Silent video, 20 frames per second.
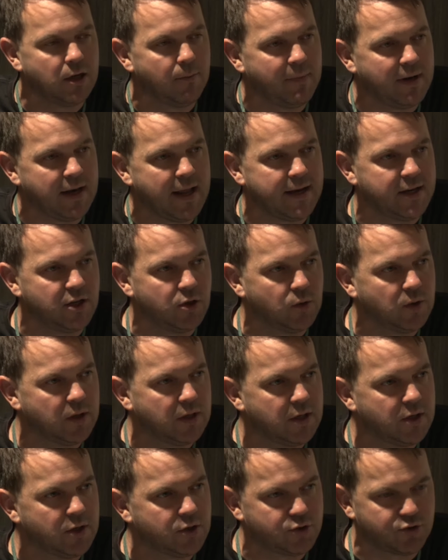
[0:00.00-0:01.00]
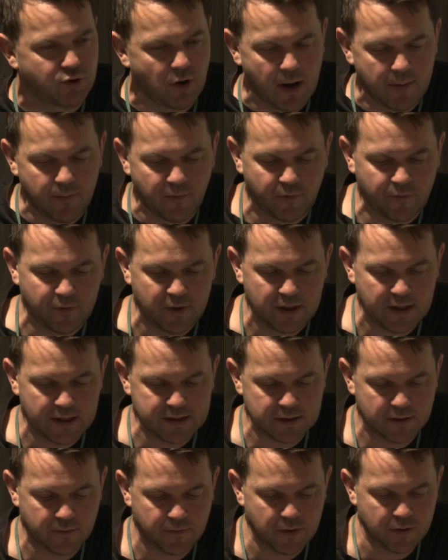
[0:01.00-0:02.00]
millennial triumph
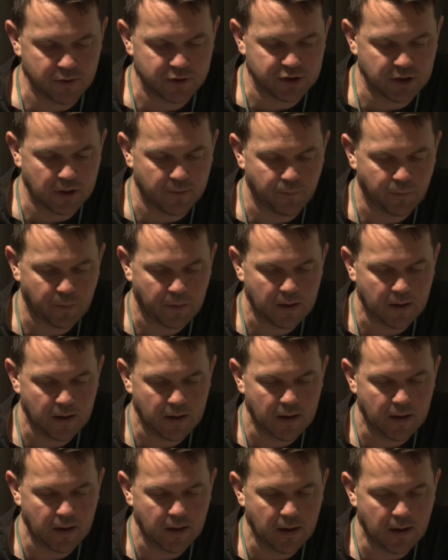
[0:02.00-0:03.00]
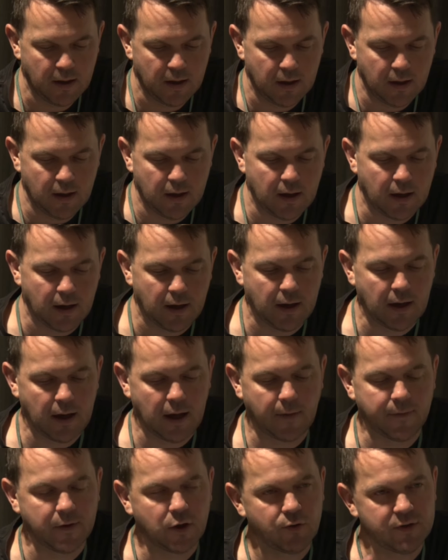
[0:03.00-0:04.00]
into the future.
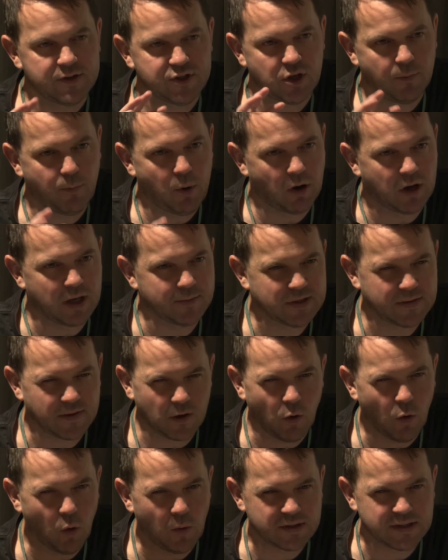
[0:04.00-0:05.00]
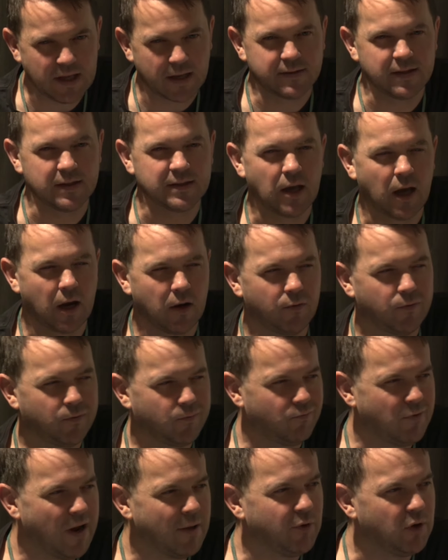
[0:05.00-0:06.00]
And the Christian apocalypse, I think, always has this kind of
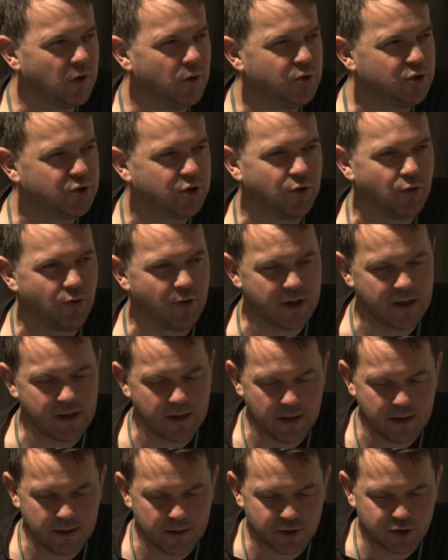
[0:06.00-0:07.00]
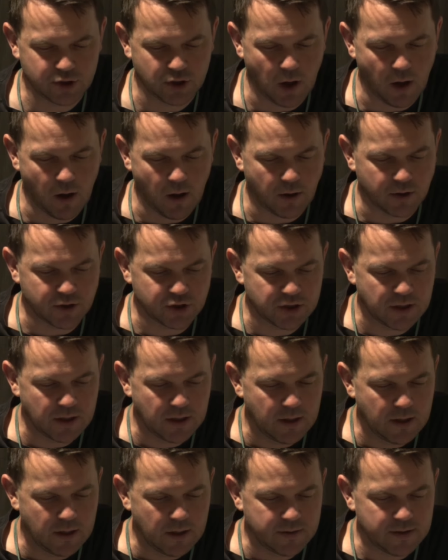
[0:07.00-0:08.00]
revolutionary charge,
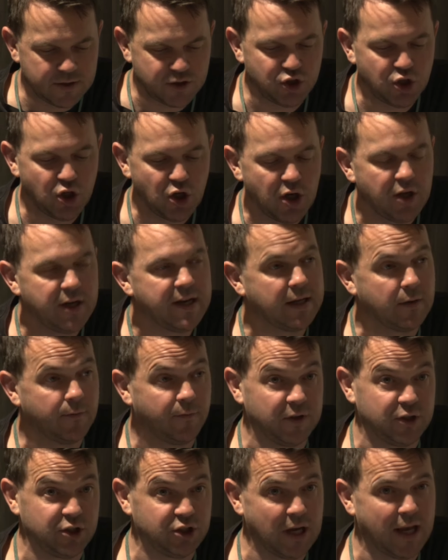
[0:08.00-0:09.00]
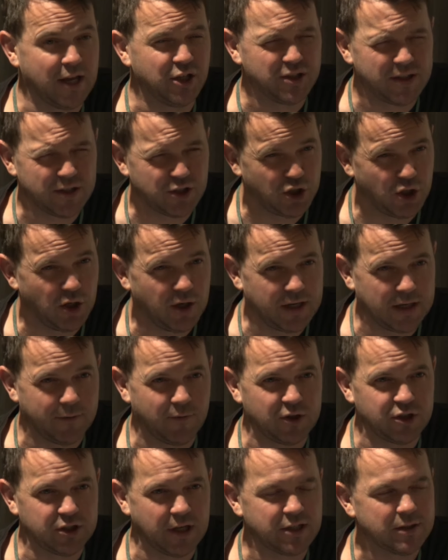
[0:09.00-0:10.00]
this yearning for change,
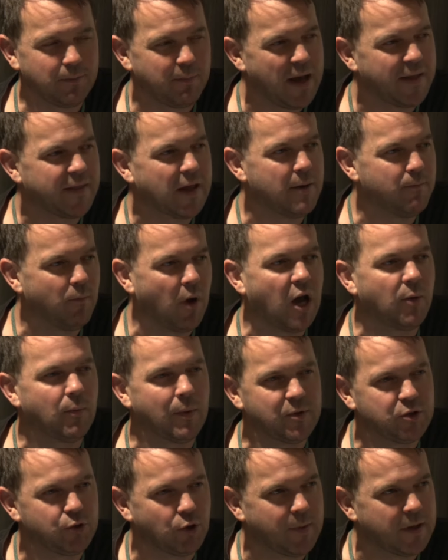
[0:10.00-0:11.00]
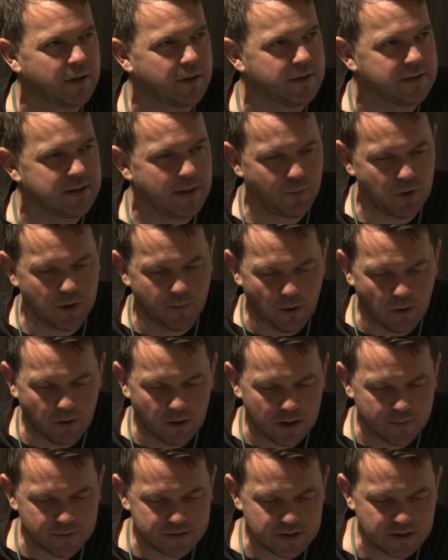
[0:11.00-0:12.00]
and bear that in mind when we talk about the contemporary
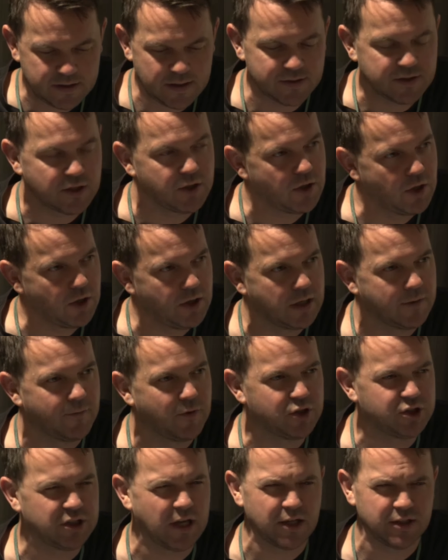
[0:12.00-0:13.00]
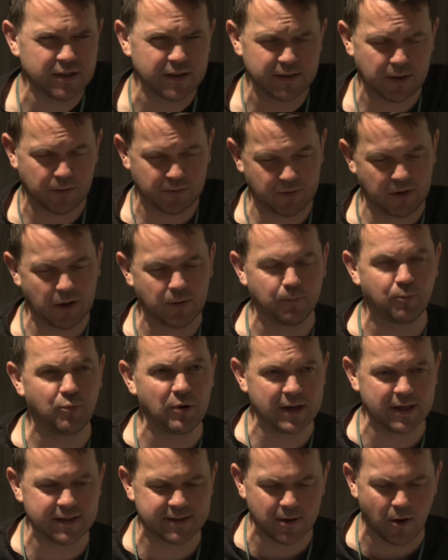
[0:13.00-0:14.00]
apocalypse. There's a yearning for change. There's
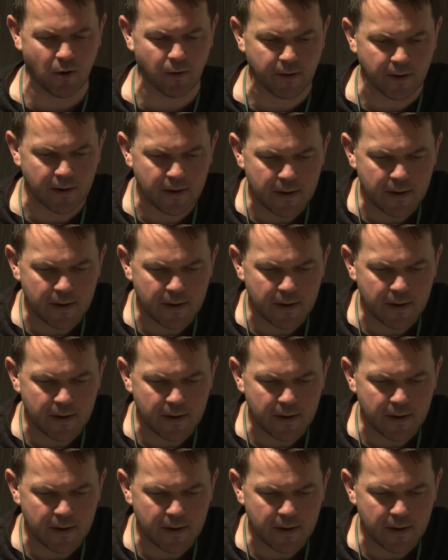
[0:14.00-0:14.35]
bring it on.